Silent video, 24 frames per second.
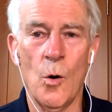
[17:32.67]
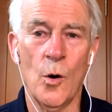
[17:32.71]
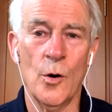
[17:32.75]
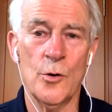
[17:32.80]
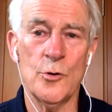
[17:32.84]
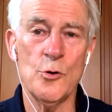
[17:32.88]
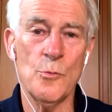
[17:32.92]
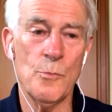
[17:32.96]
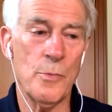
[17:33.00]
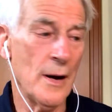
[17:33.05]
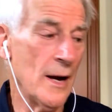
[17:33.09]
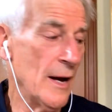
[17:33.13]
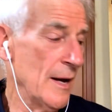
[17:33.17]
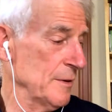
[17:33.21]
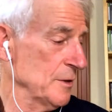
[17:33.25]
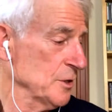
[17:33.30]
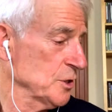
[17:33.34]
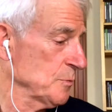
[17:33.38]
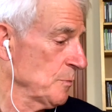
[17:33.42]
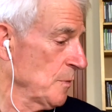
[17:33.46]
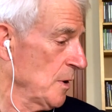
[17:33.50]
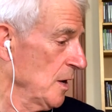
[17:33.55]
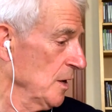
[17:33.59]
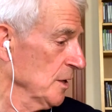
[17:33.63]
Or you buy the
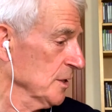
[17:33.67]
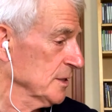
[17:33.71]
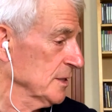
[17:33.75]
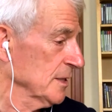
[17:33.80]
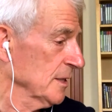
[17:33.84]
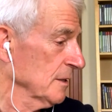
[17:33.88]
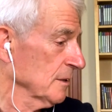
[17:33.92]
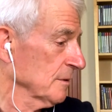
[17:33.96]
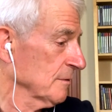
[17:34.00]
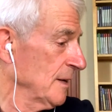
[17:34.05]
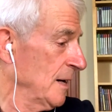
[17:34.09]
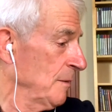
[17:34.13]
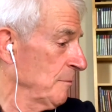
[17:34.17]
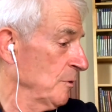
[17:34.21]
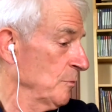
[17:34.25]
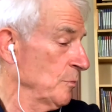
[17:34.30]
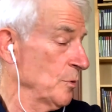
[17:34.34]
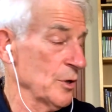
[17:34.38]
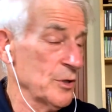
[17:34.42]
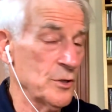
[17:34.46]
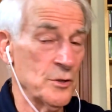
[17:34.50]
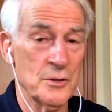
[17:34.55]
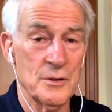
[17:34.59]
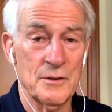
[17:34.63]
smallest little grammar
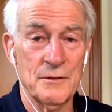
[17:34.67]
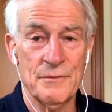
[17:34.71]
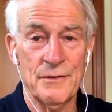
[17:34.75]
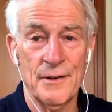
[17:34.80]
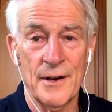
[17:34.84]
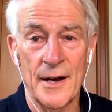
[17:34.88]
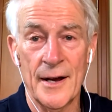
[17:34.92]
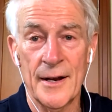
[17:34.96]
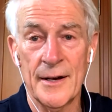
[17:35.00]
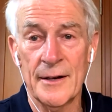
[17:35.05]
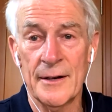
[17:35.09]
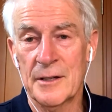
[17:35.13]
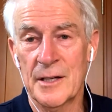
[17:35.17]
book you can find,